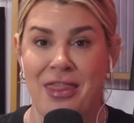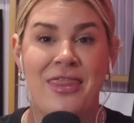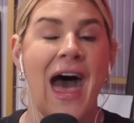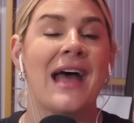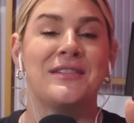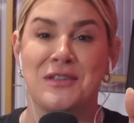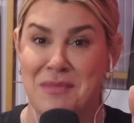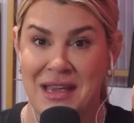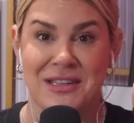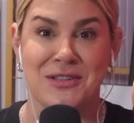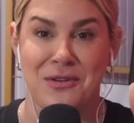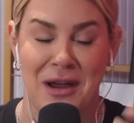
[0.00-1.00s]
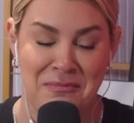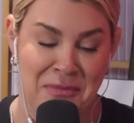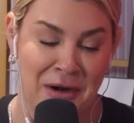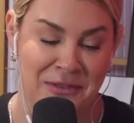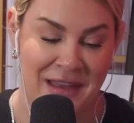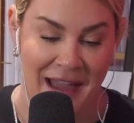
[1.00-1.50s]
That to me is a great
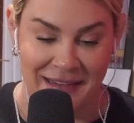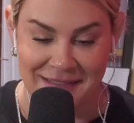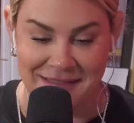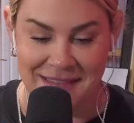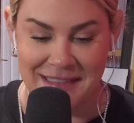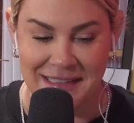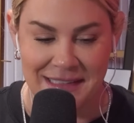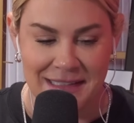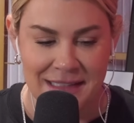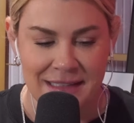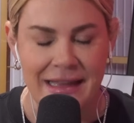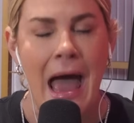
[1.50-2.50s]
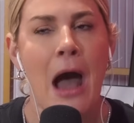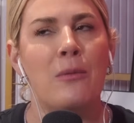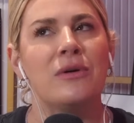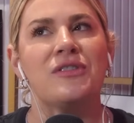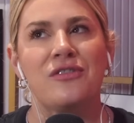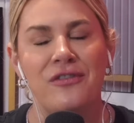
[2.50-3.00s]
birthday. That
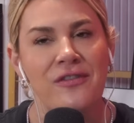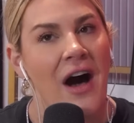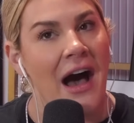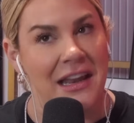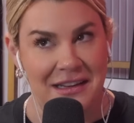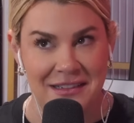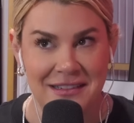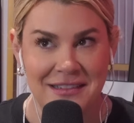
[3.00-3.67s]
was fun.